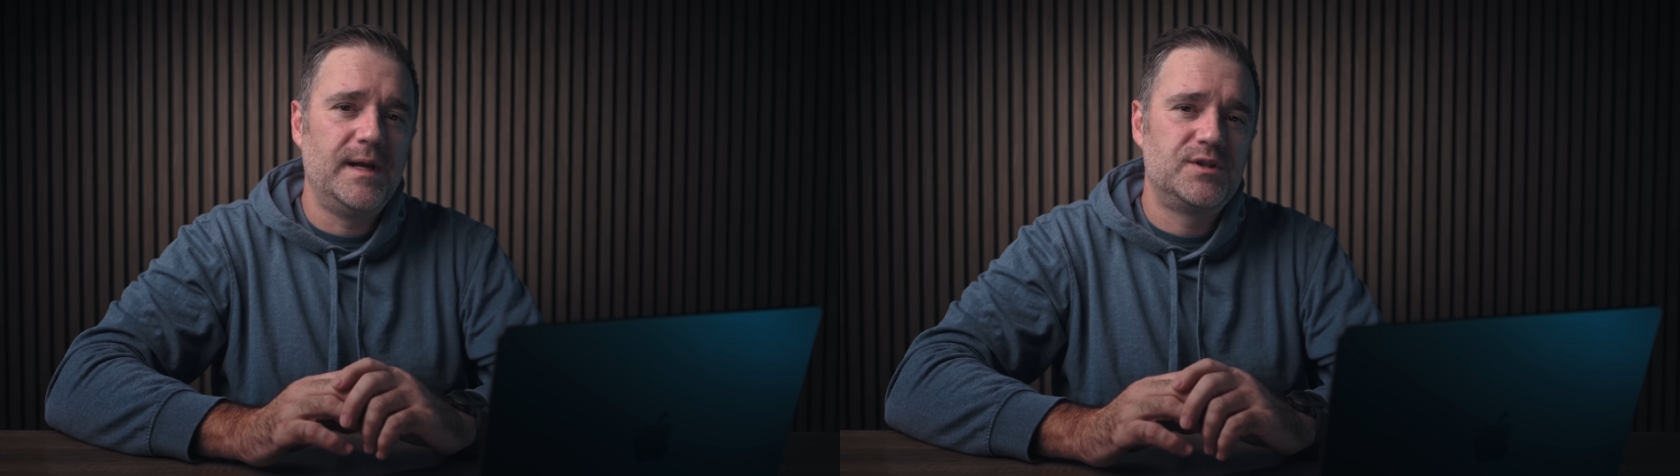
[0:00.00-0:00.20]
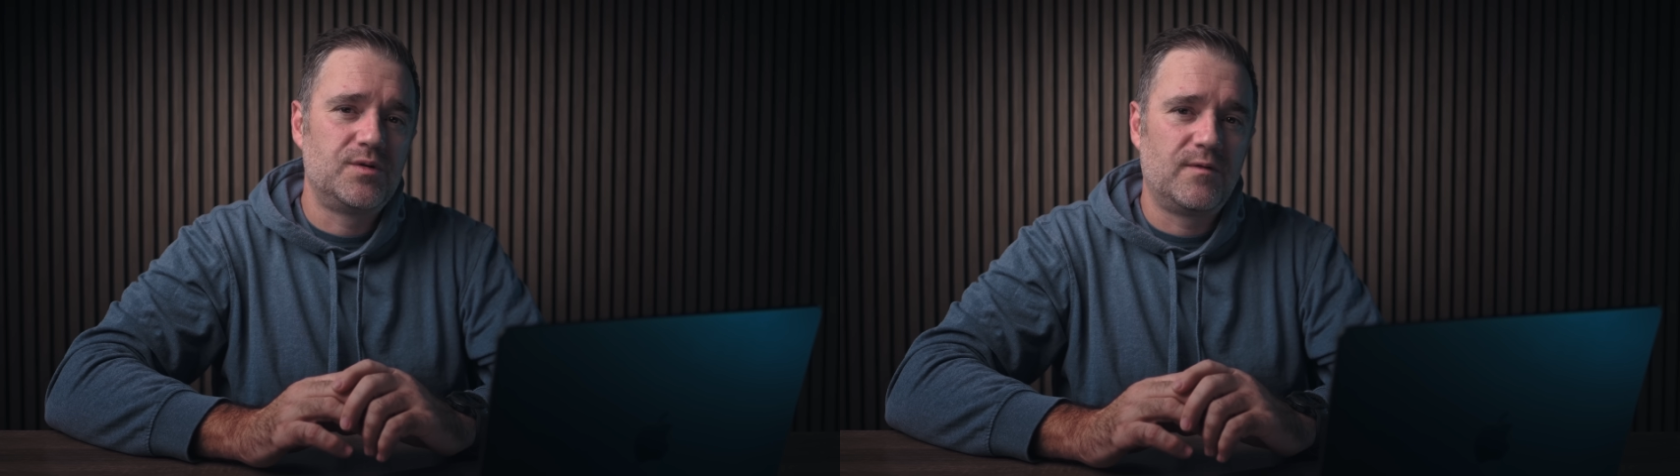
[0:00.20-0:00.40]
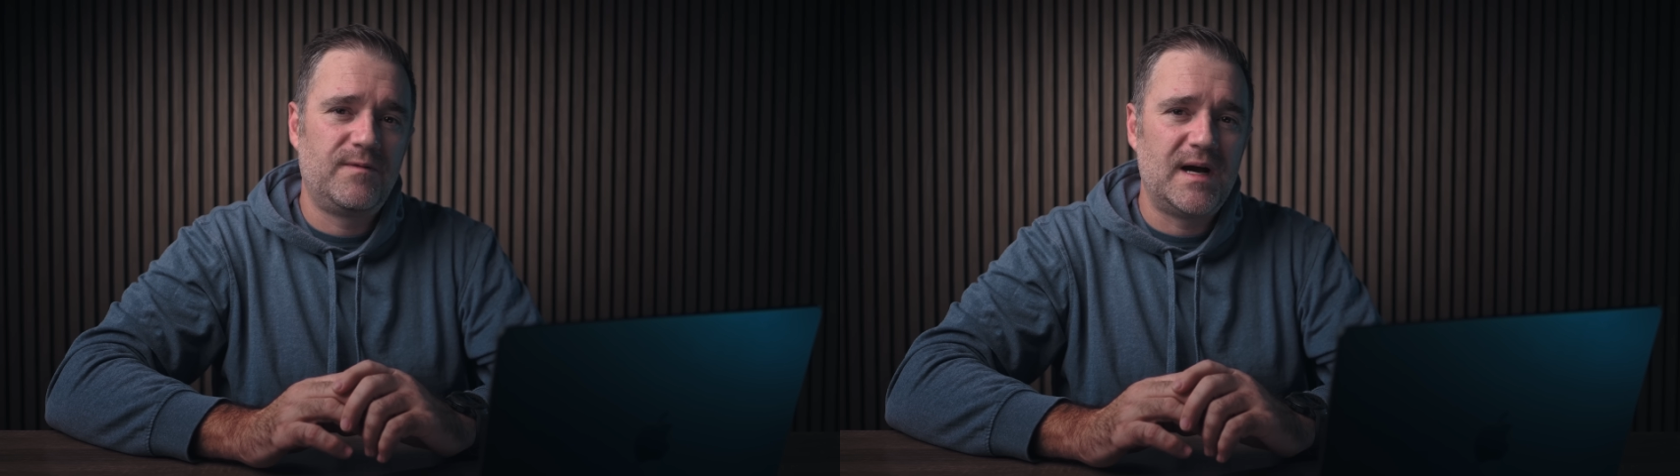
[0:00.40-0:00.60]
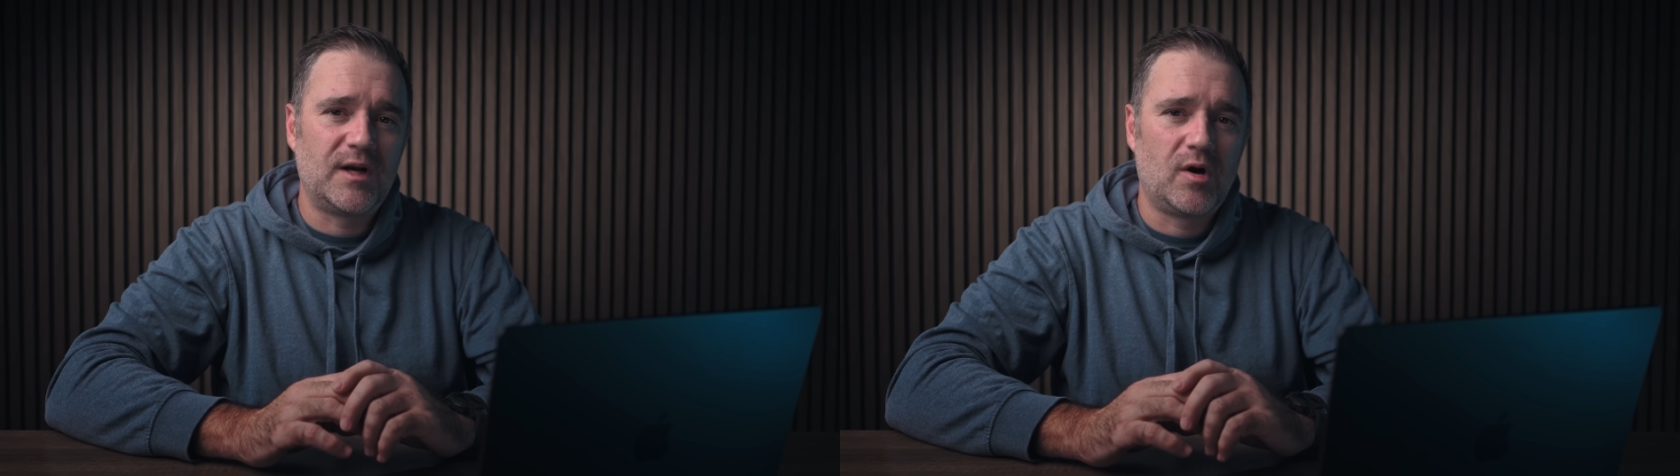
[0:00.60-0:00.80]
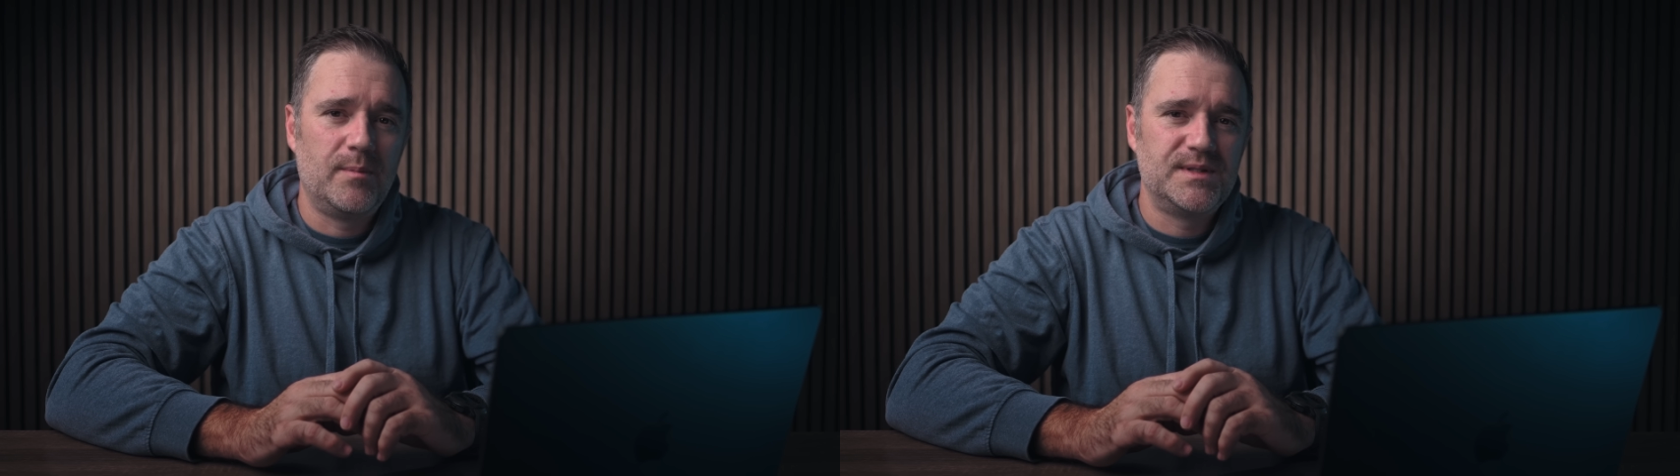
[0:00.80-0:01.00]
to refine
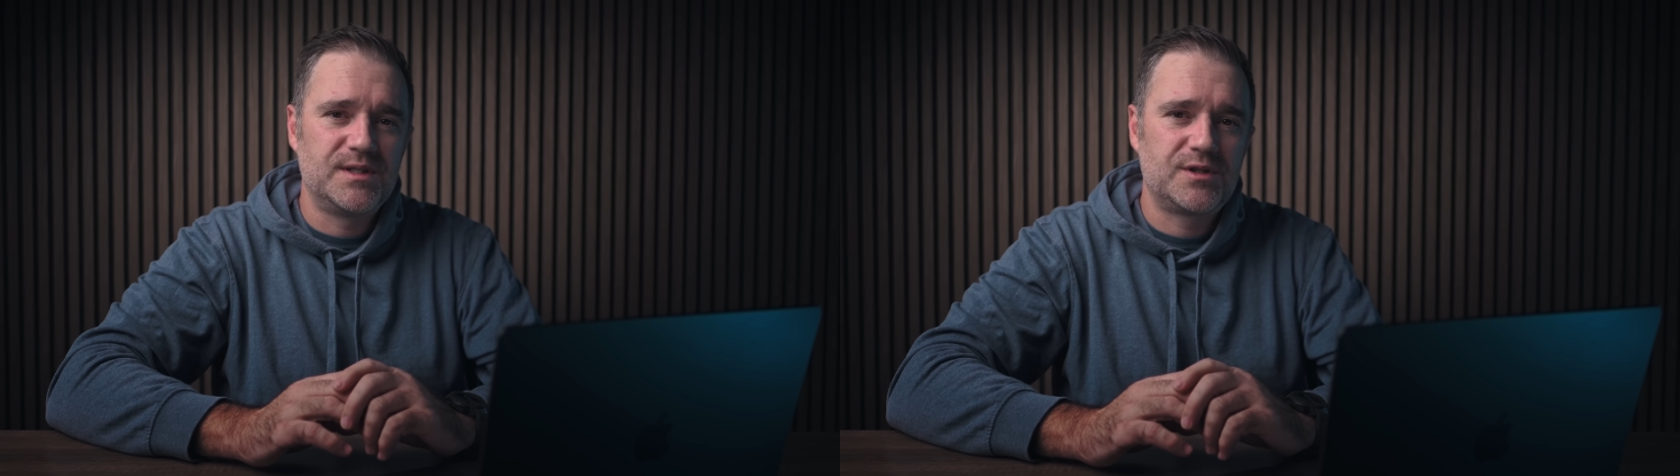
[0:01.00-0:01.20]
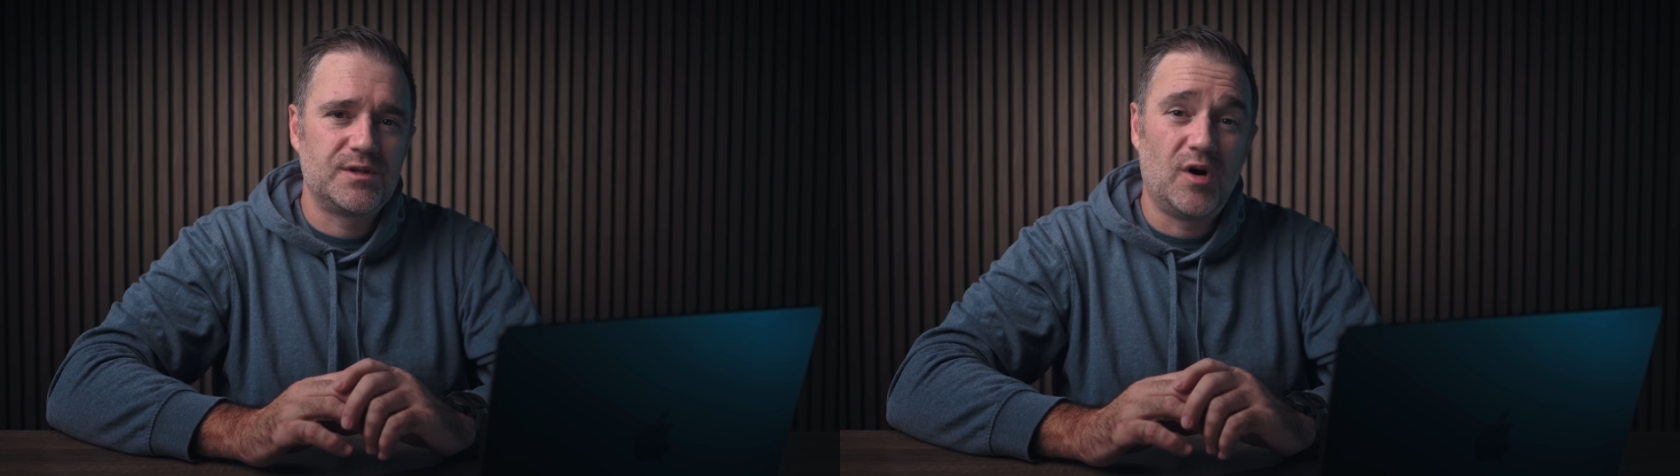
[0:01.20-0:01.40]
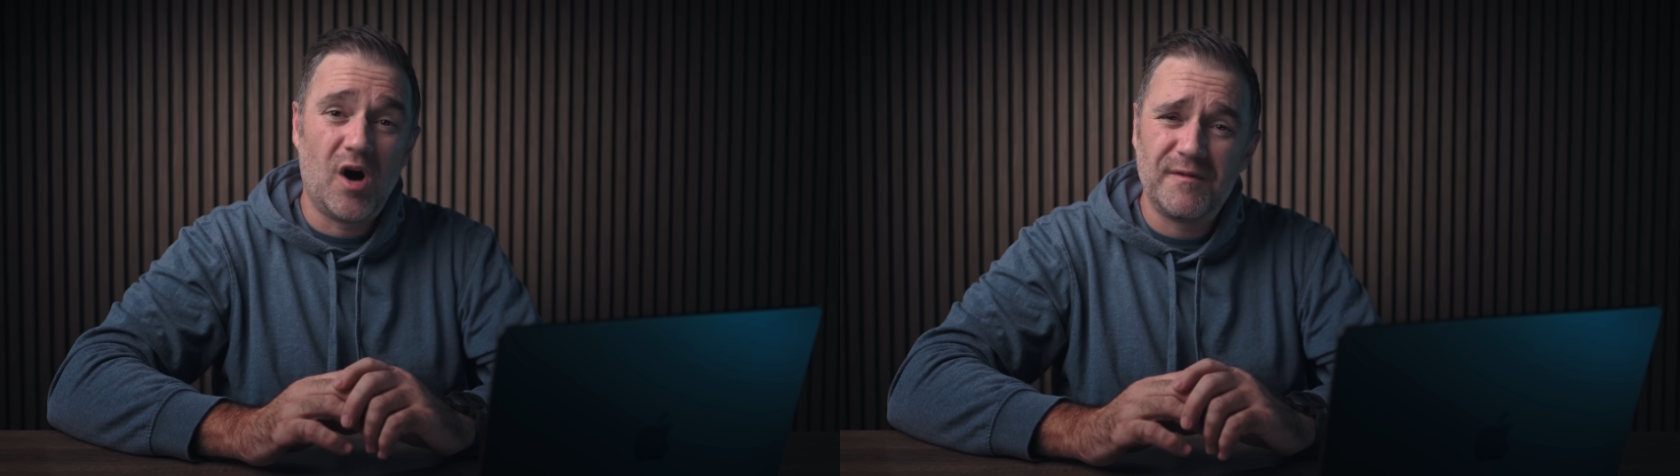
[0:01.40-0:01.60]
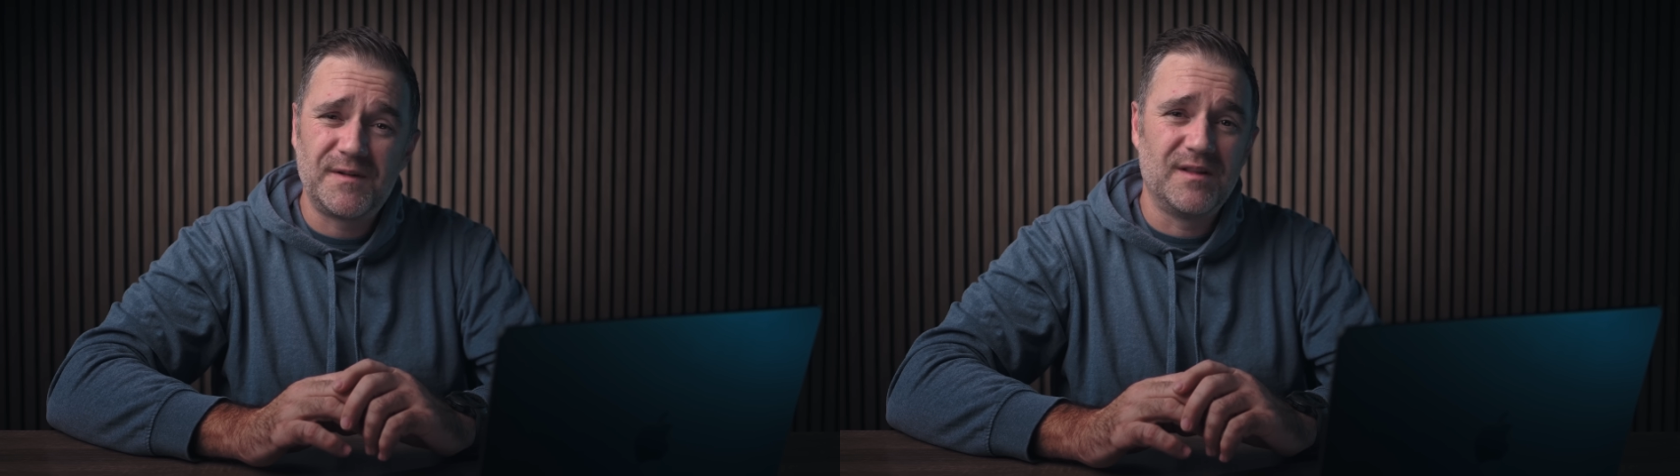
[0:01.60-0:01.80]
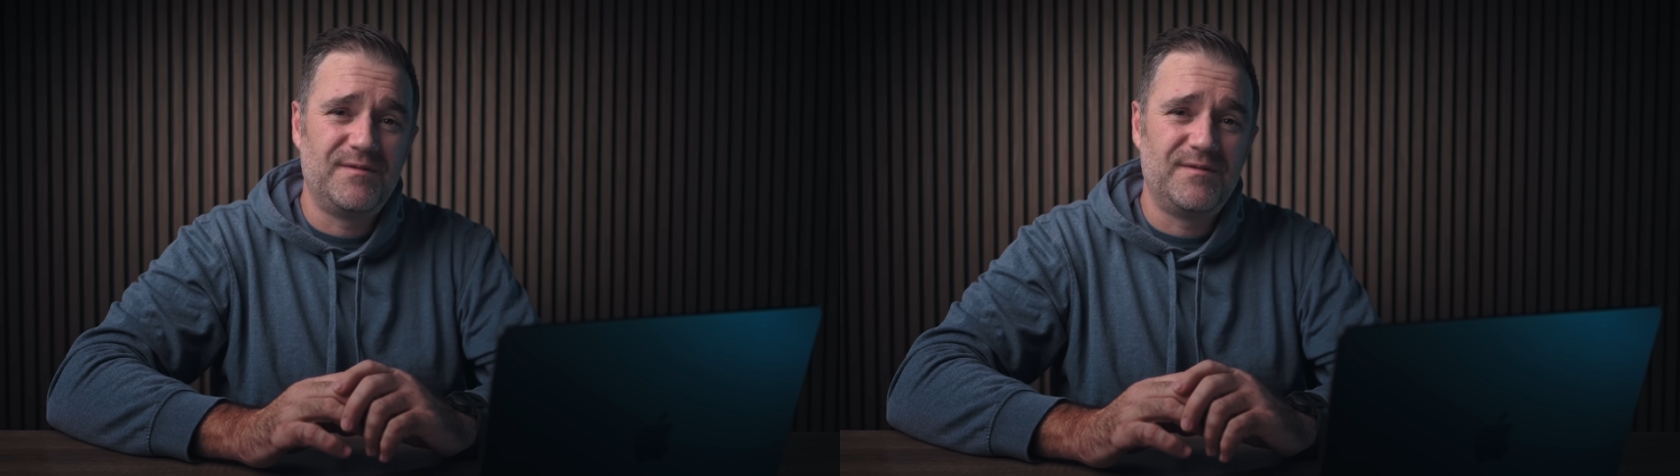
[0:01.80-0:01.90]
composition after the